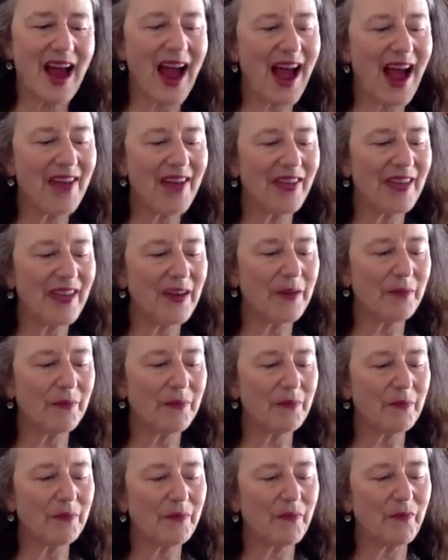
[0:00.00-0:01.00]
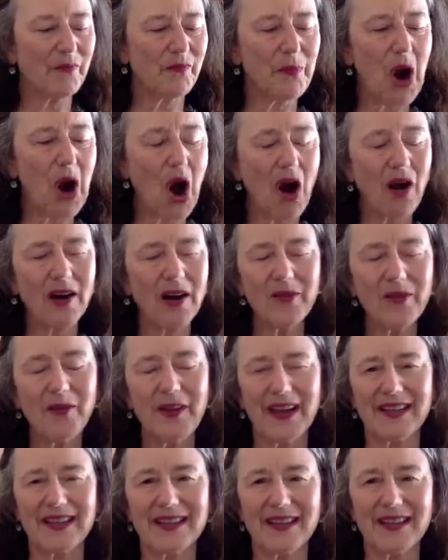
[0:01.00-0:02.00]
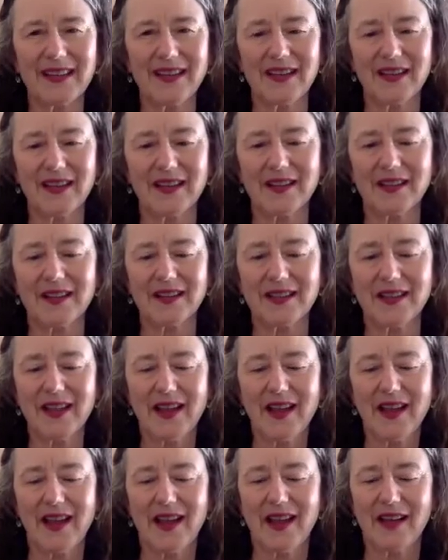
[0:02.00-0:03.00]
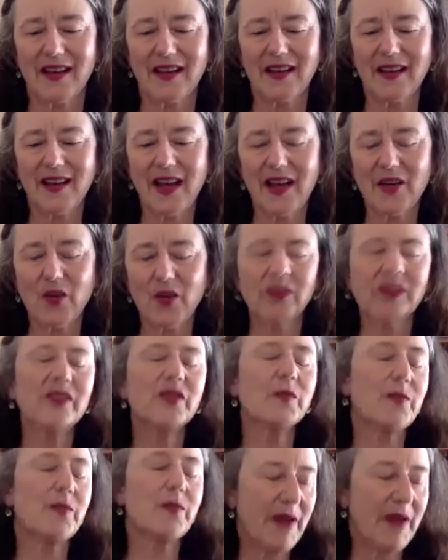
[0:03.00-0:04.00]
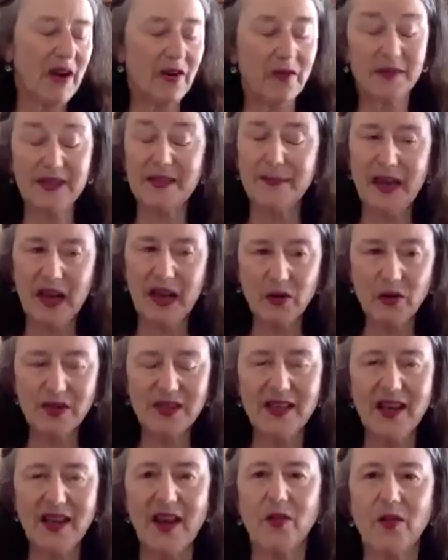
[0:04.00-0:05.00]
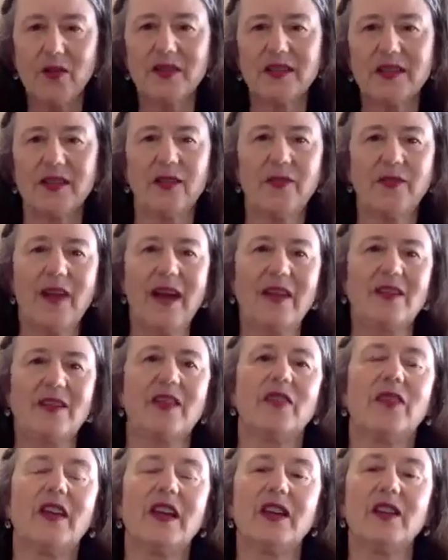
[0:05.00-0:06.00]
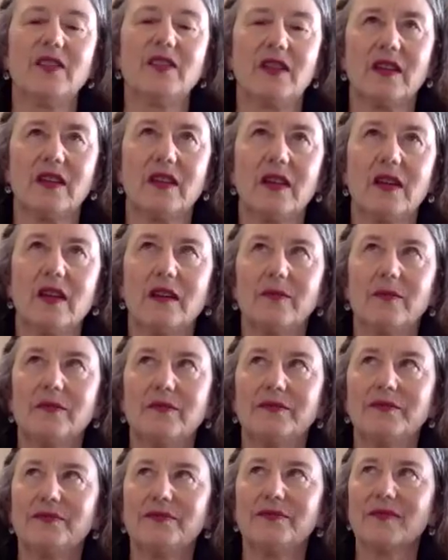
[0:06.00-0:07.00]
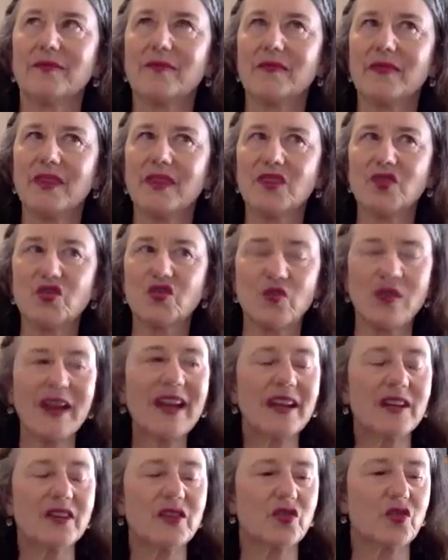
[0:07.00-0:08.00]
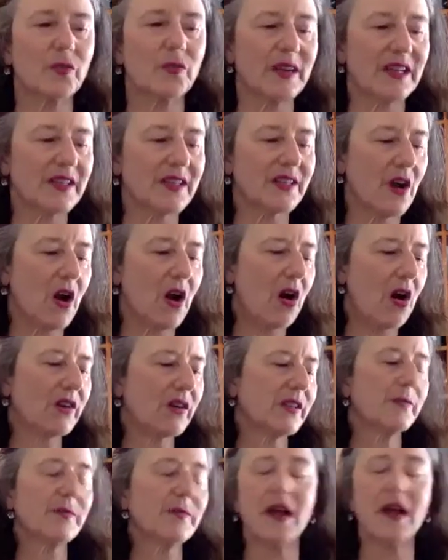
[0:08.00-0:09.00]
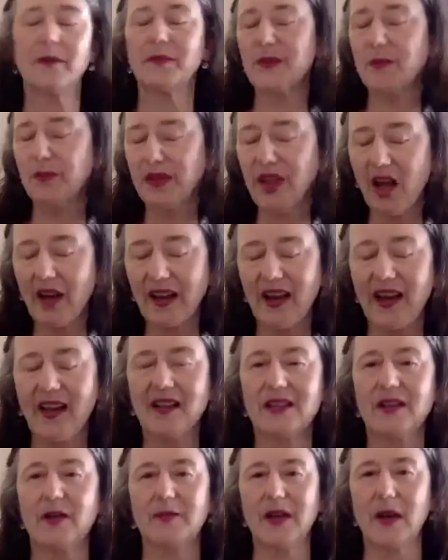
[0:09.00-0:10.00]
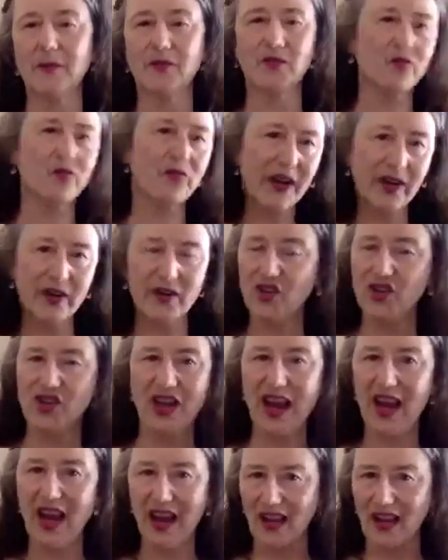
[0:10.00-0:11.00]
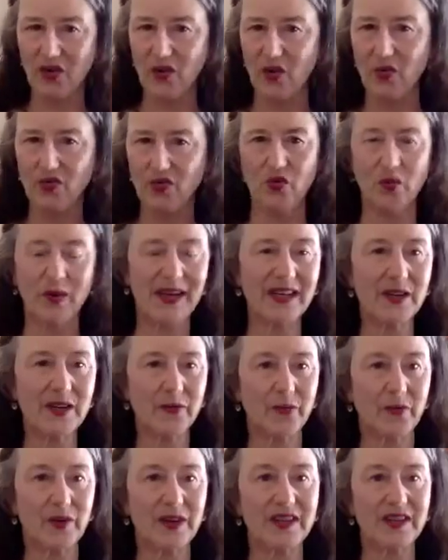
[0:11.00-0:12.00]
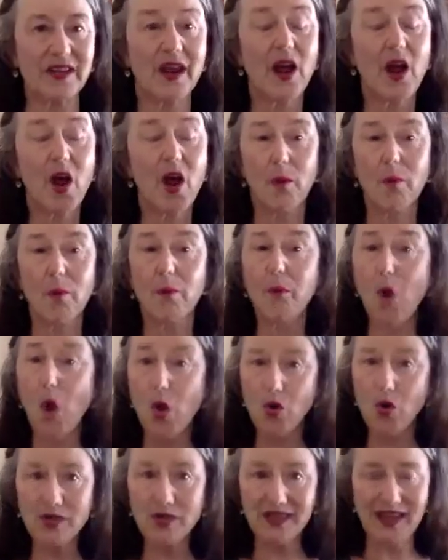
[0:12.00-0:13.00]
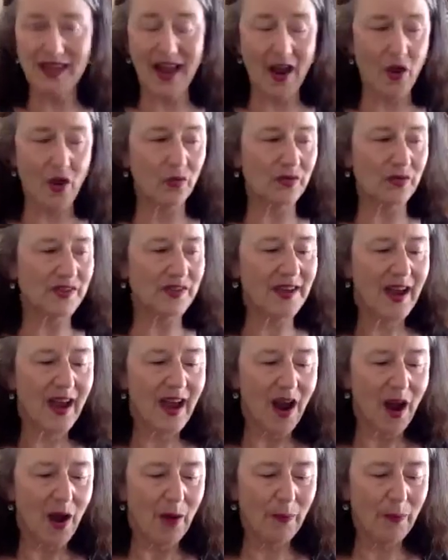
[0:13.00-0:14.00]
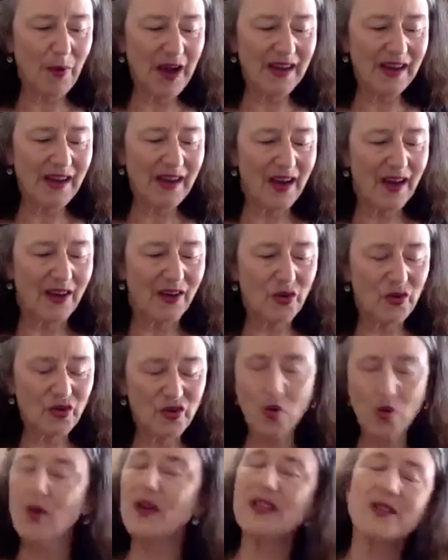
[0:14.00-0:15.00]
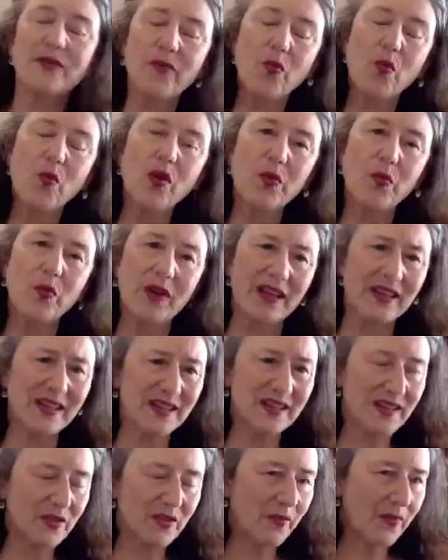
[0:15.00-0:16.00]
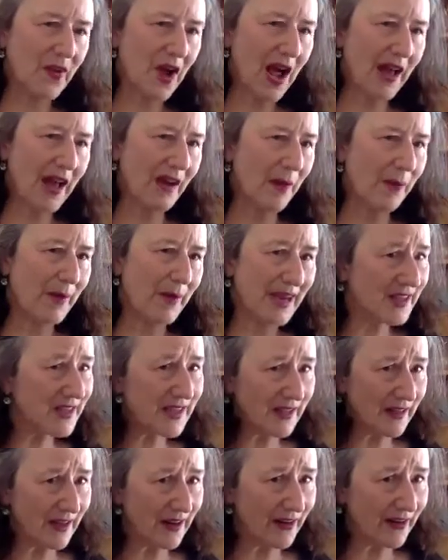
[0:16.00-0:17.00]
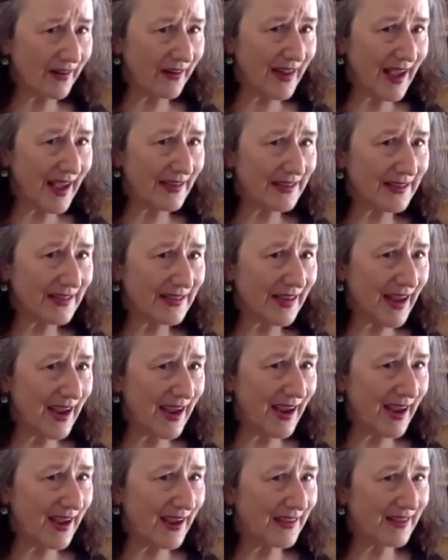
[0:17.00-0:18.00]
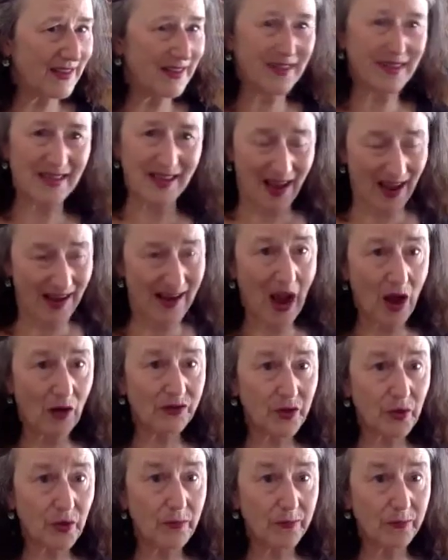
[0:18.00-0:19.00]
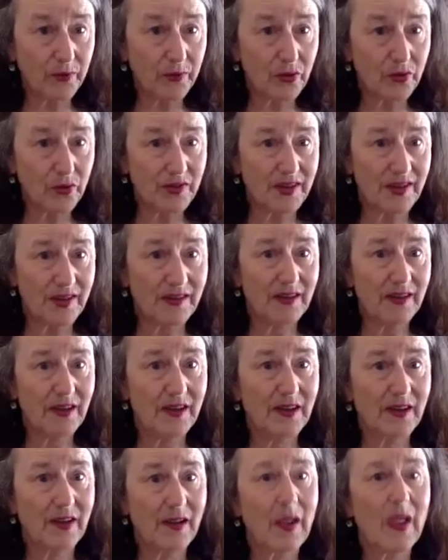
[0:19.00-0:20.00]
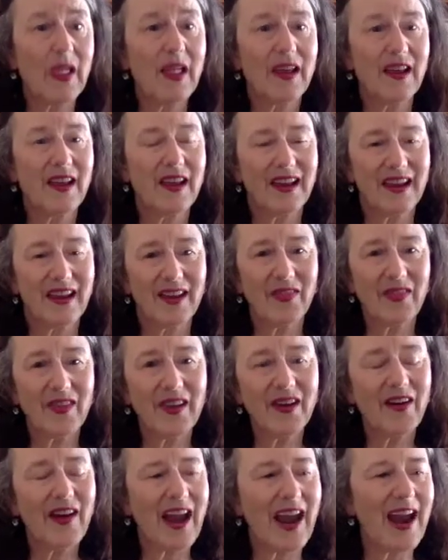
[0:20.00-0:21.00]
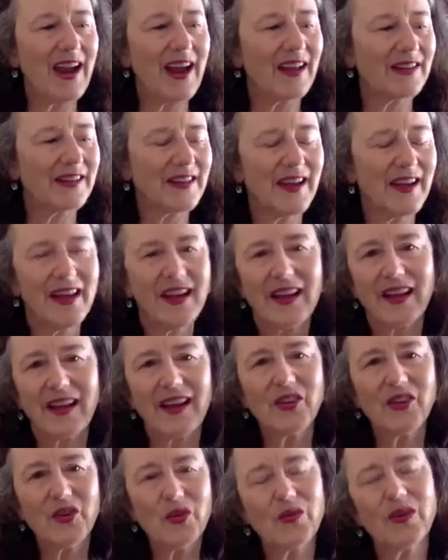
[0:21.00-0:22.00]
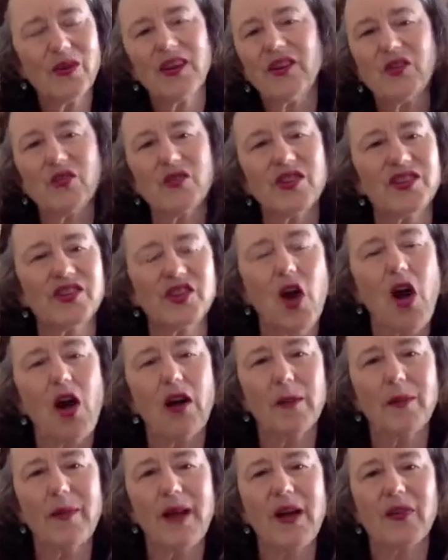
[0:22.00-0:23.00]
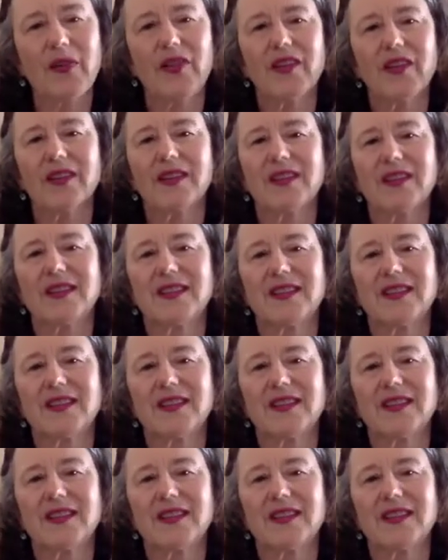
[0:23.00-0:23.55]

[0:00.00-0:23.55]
I think part of it is not only the prepared piano sounds and the fact that the string instruments are sometimes plucking, sometimes ricocheting, you know, doing different bow sounds, but your choice of woodwinds, you've got a bass clarinet and an alto flute in there. And can you just talk about the